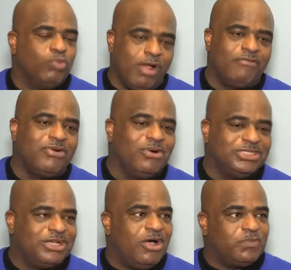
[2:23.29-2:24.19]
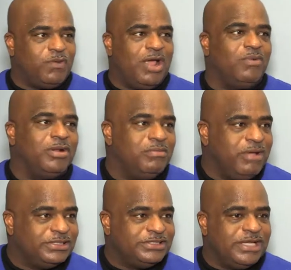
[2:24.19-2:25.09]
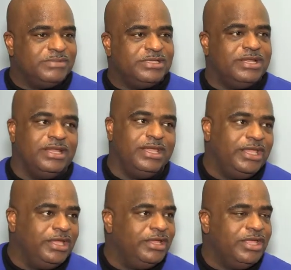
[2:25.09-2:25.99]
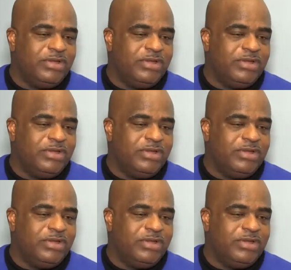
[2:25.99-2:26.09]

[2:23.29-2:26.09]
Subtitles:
Well, of course, Shaw is probably one of the best teams in the league,